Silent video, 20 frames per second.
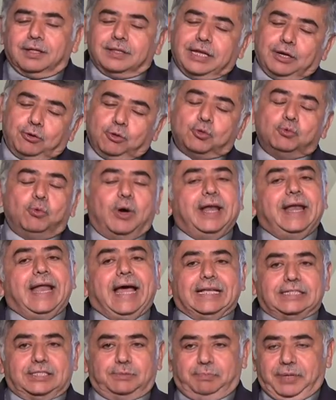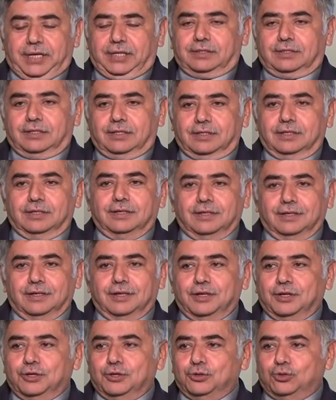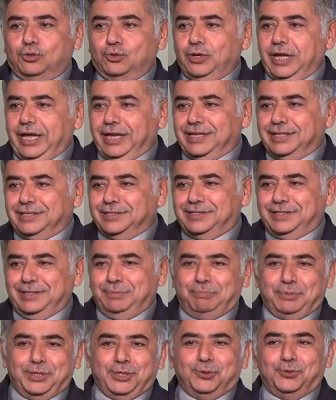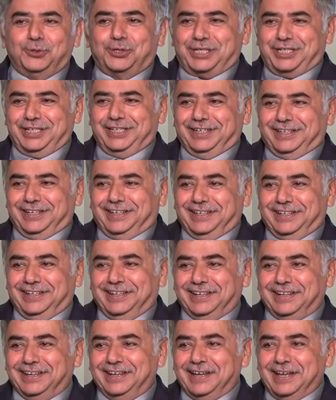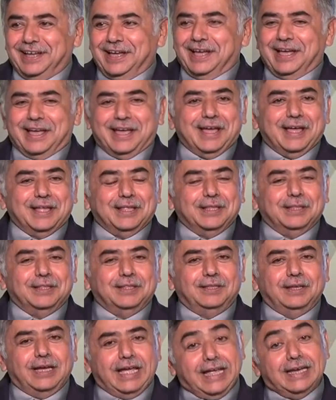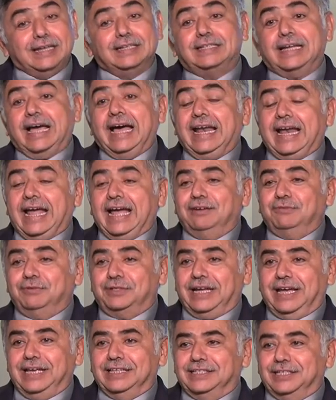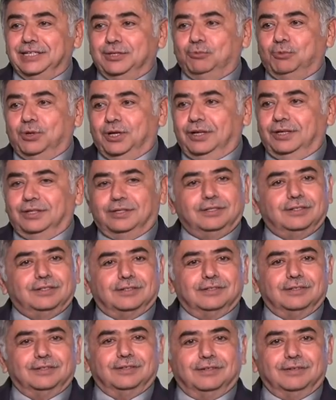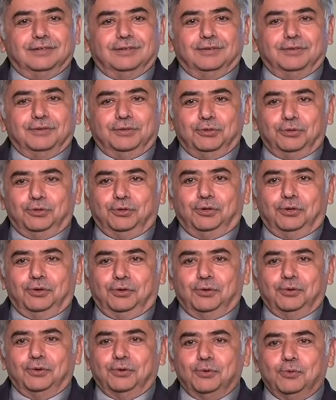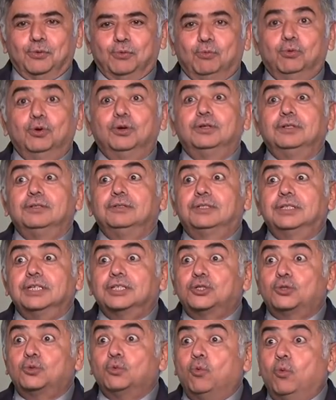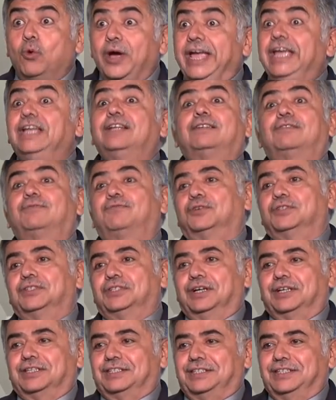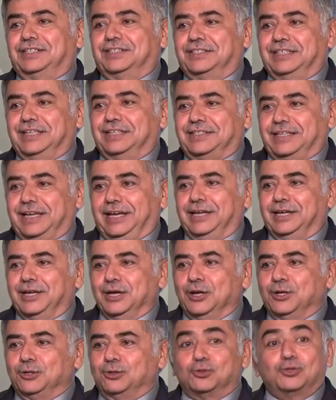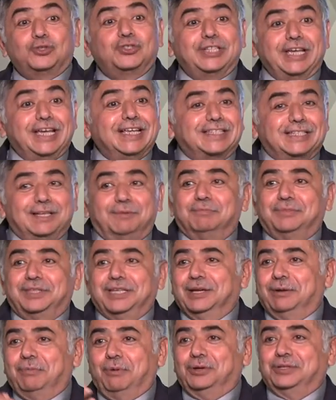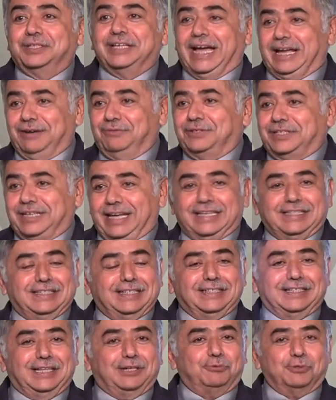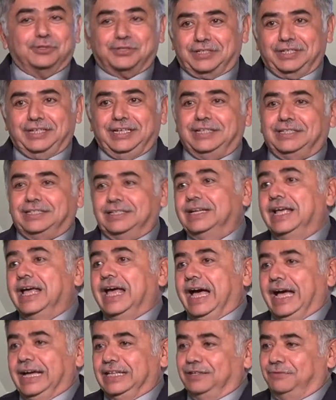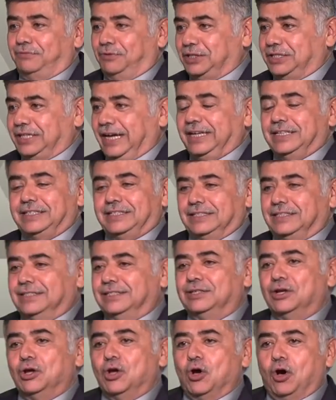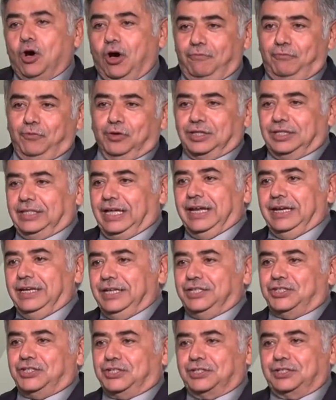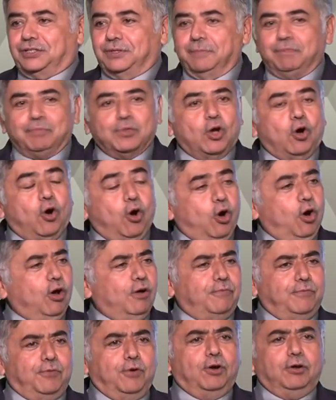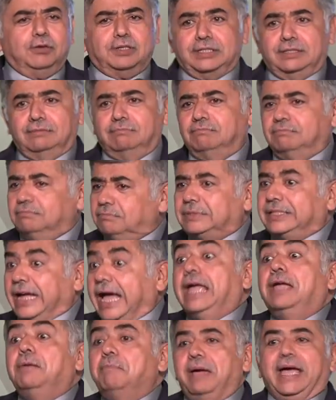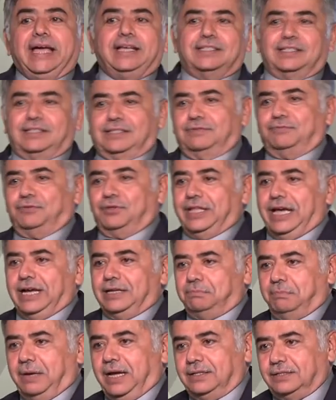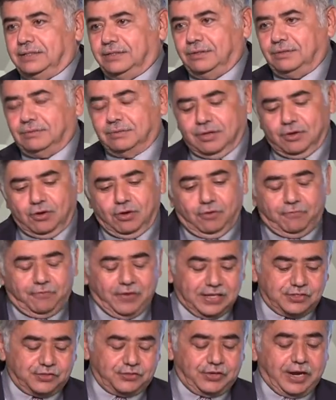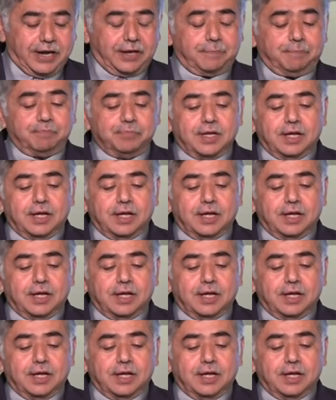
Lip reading: That was one aspect. Today I can see Piyush here. The entire advertising world, you know, would just wait for Xerxes Desai to say something about the advertising that was created, either for Titan or for Tanishq or for Timex, for that matter, or Fastrack.